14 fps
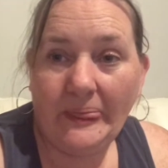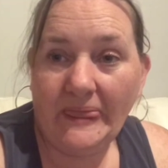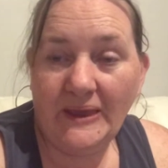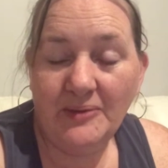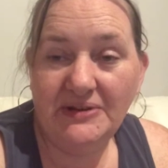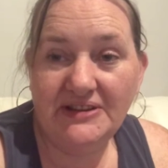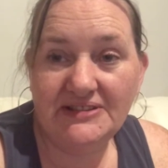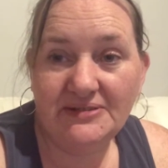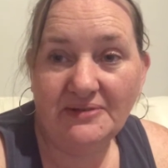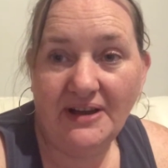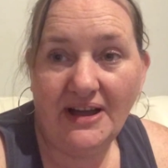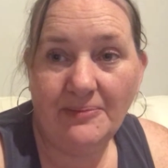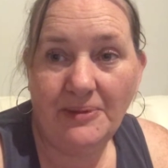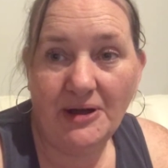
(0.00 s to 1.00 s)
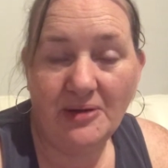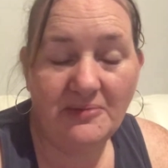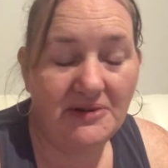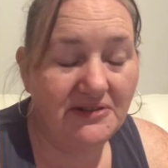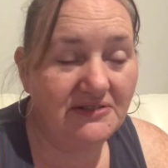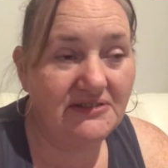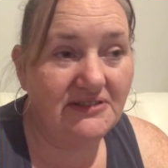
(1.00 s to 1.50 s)
We need to sort out a
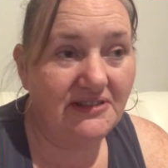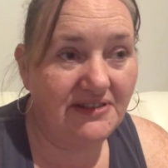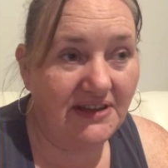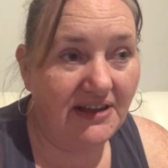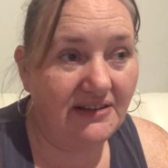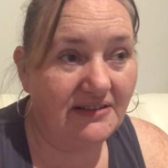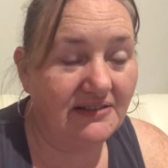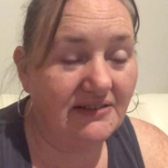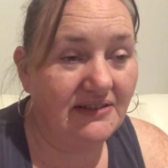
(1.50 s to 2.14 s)
permanent thing.